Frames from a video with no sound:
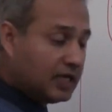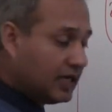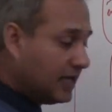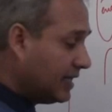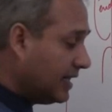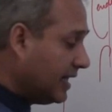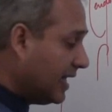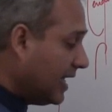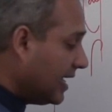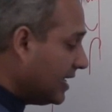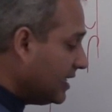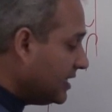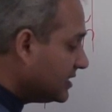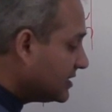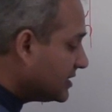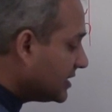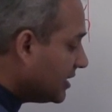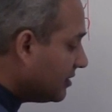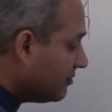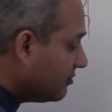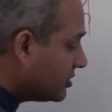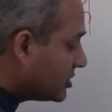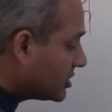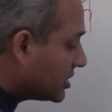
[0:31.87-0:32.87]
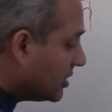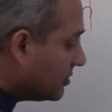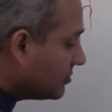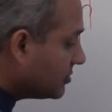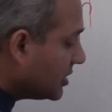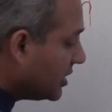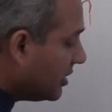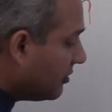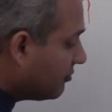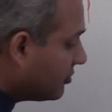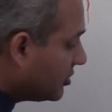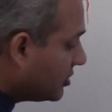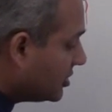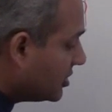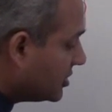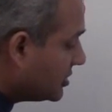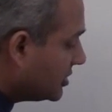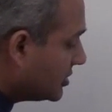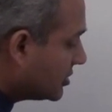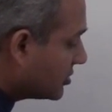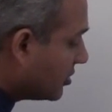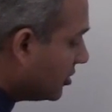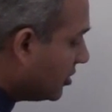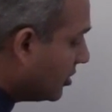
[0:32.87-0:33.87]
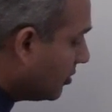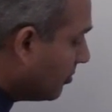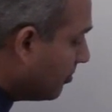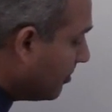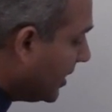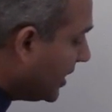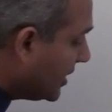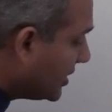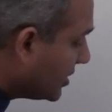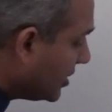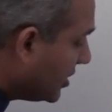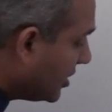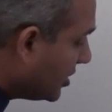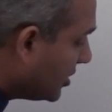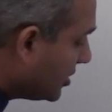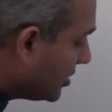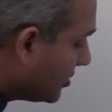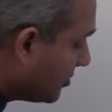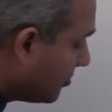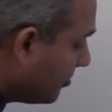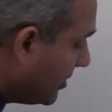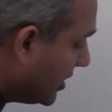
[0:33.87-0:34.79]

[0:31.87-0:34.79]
And any cell which comes after this is called meta.